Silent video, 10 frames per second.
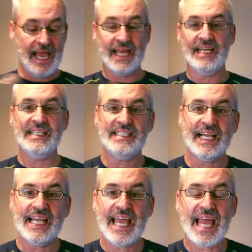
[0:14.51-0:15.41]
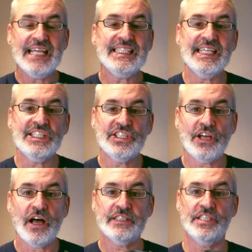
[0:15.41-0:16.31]
And it is a casing
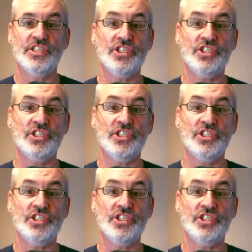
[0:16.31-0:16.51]
sausage,